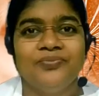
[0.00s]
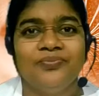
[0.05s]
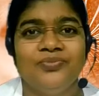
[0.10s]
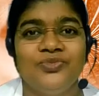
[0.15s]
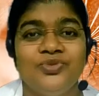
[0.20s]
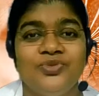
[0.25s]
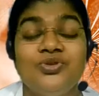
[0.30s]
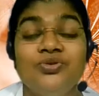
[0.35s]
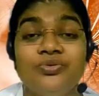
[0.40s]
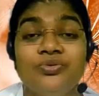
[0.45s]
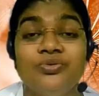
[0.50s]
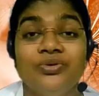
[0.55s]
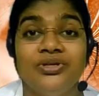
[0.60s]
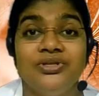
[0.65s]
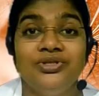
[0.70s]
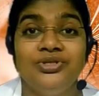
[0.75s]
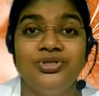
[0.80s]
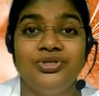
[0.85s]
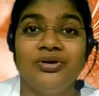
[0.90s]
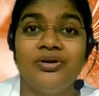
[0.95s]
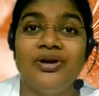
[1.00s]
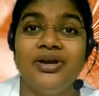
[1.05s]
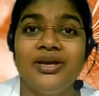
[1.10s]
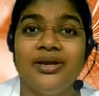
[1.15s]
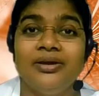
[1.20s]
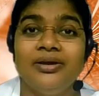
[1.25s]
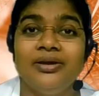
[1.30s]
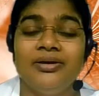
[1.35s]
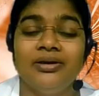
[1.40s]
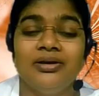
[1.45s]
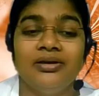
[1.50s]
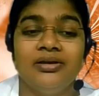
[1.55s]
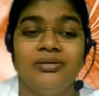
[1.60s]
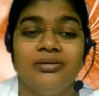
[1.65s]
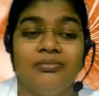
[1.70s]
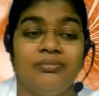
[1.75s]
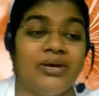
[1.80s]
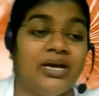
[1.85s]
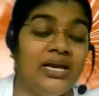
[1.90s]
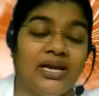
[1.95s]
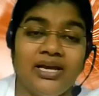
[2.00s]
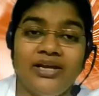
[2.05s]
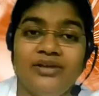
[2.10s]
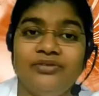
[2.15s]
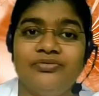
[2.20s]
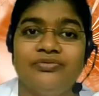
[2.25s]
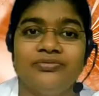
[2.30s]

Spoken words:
to enjoy my life.